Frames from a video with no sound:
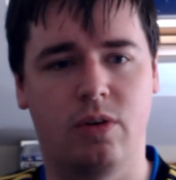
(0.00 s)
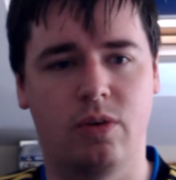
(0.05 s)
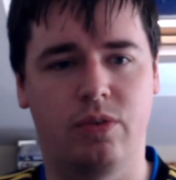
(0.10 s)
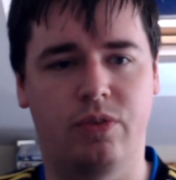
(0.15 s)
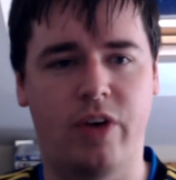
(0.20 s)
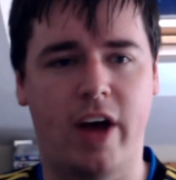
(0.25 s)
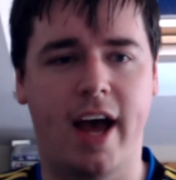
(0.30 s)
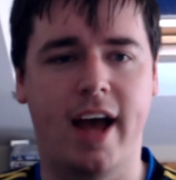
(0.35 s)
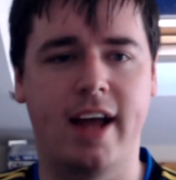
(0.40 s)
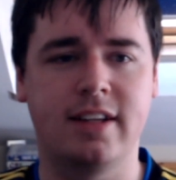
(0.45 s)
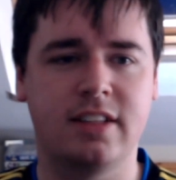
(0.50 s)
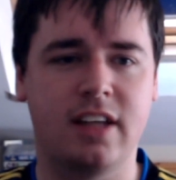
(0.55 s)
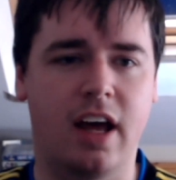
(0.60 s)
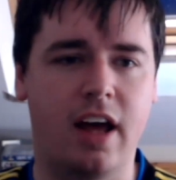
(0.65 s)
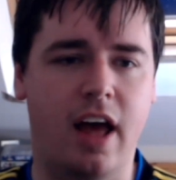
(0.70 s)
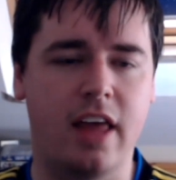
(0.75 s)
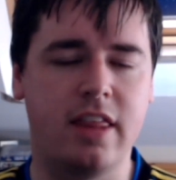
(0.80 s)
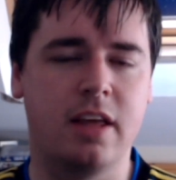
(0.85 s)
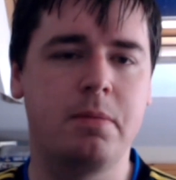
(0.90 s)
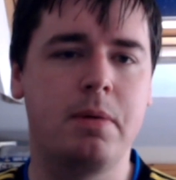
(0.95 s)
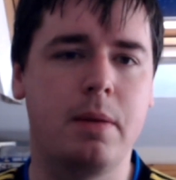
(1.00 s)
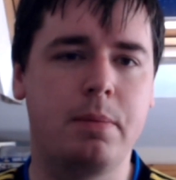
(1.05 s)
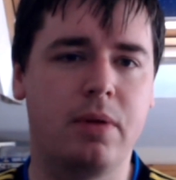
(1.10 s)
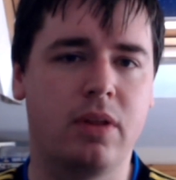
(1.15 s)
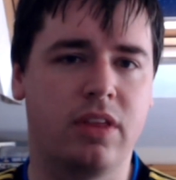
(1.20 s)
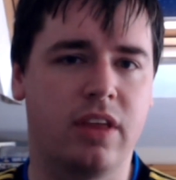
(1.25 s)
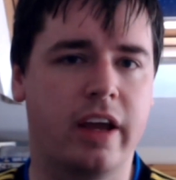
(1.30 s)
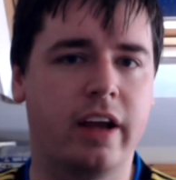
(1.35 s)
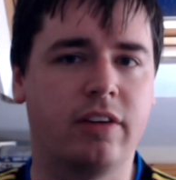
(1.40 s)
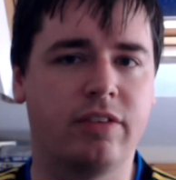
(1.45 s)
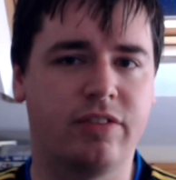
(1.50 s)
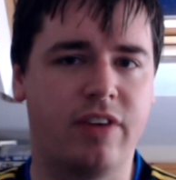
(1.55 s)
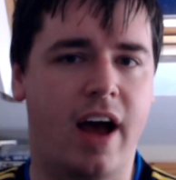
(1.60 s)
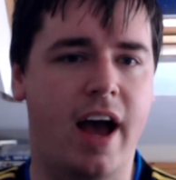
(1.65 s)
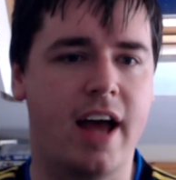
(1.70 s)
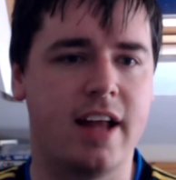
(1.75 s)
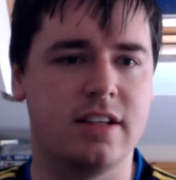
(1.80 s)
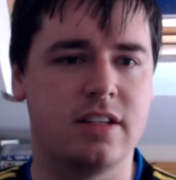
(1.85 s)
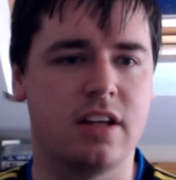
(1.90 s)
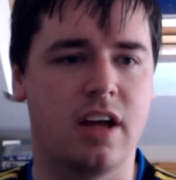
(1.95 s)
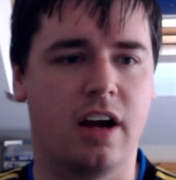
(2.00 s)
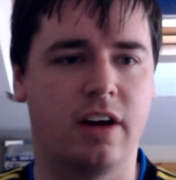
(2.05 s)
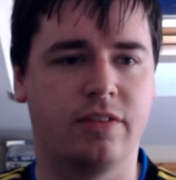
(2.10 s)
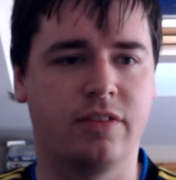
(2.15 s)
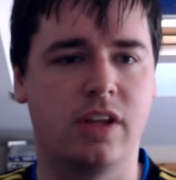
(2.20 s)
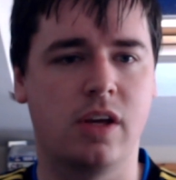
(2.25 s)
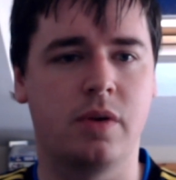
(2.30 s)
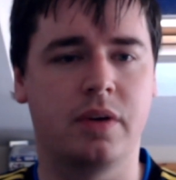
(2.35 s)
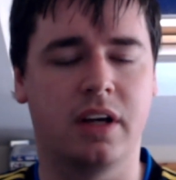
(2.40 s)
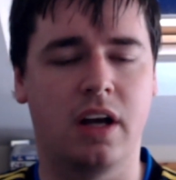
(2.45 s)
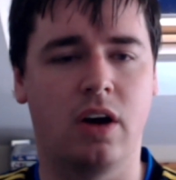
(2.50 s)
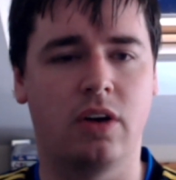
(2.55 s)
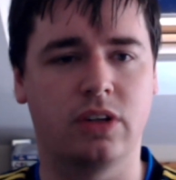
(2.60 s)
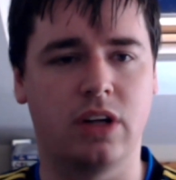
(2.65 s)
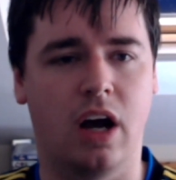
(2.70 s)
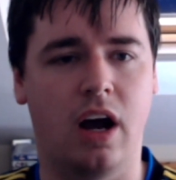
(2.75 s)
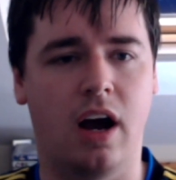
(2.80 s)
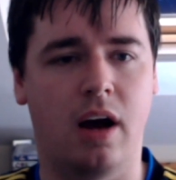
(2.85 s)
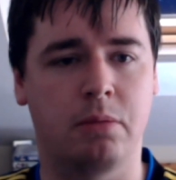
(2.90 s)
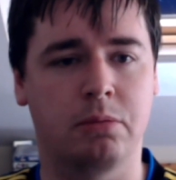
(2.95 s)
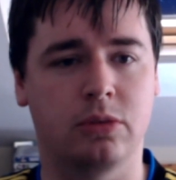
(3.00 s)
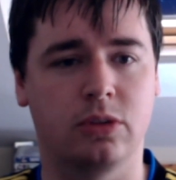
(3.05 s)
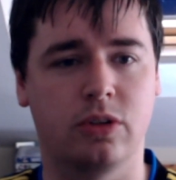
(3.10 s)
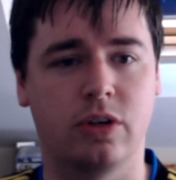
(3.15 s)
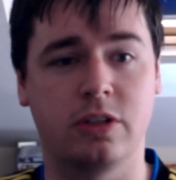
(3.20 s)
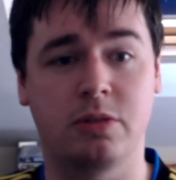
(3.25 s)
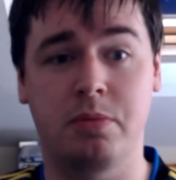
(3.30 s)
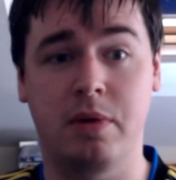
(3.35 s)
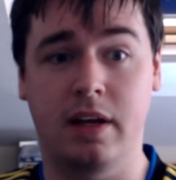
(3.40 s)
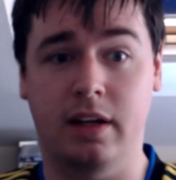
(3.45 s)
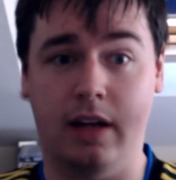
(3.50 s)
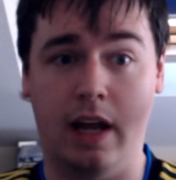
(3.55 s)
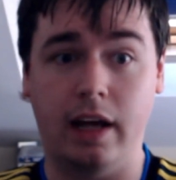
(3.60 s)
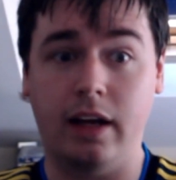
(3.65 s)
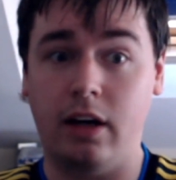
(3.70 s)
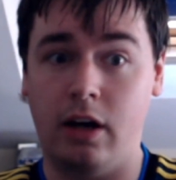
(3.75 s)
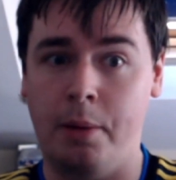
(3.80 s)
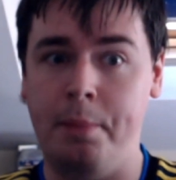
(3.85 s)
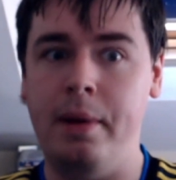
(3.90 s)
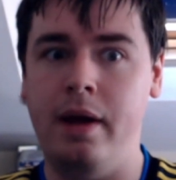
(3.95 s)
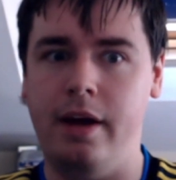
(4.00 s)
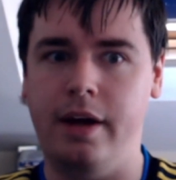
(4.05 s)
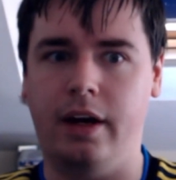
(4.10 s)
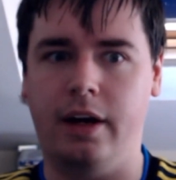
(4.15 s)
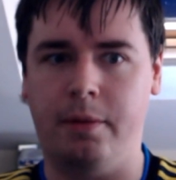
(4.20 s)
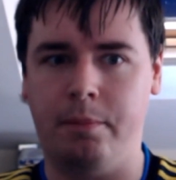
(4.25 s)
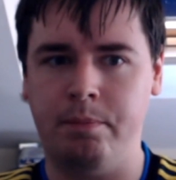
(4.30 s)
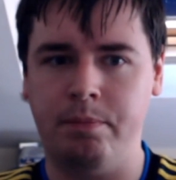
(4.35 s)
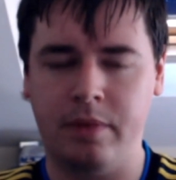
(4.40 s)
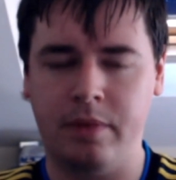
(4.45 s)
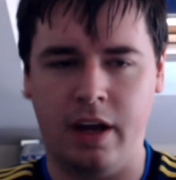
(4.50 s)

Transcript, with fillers: fans, I think people think fans are viewing Konohamaru as being, like, up here.